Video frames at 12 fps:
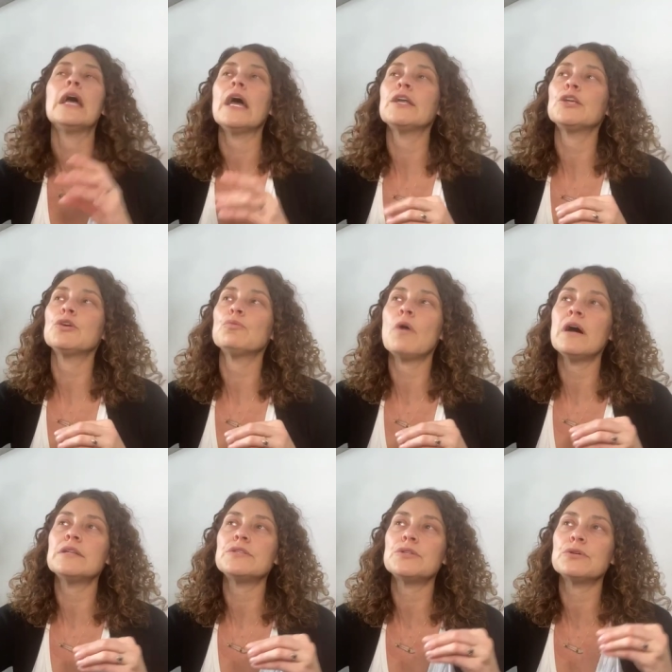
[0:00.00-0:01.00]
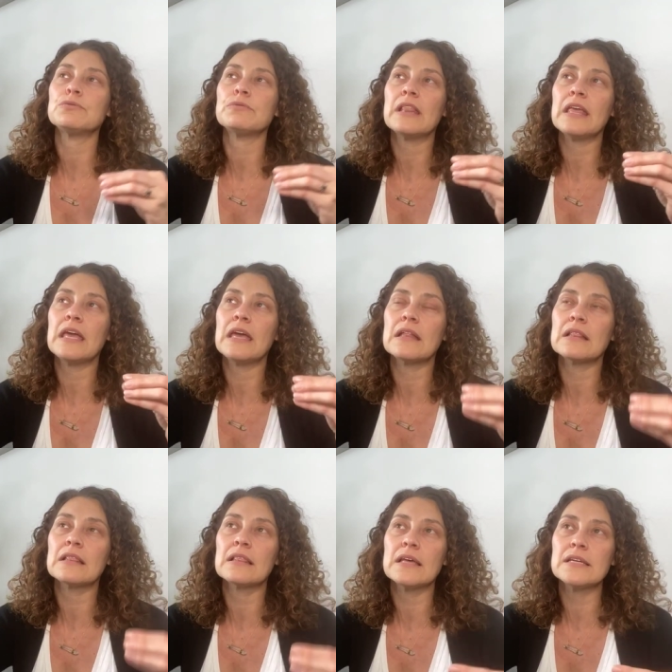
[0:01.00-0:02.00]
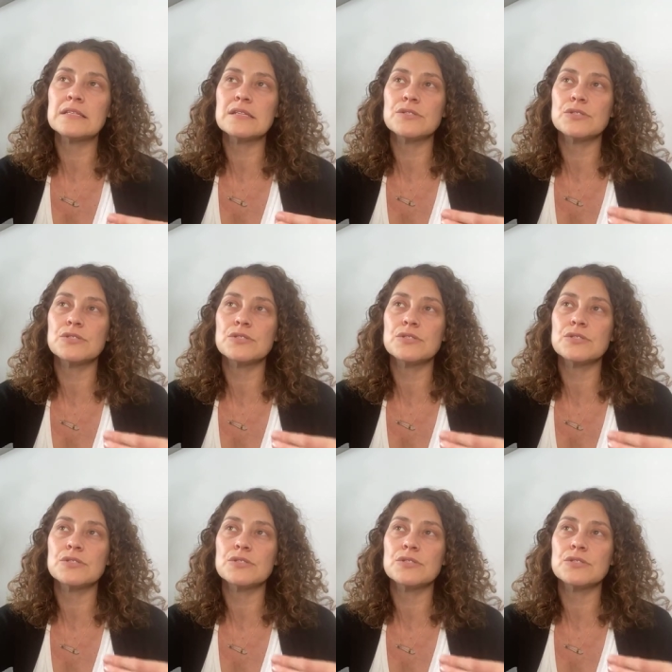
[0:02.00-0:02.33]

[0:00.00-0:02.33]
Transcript: And you want to really listen